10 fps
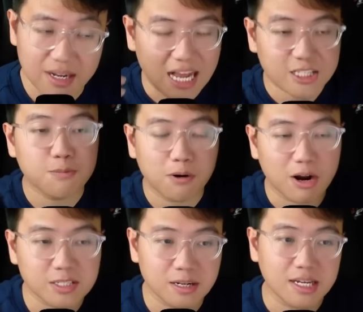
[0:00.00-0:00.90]
As you
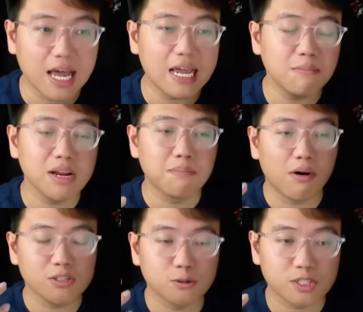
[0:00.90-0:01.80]
progress in the game, the
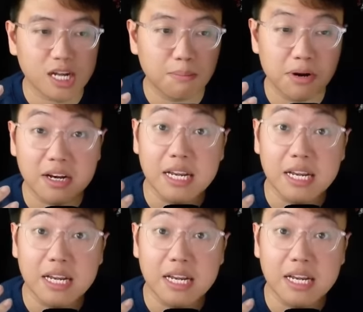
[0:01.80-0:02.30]
boss will start putting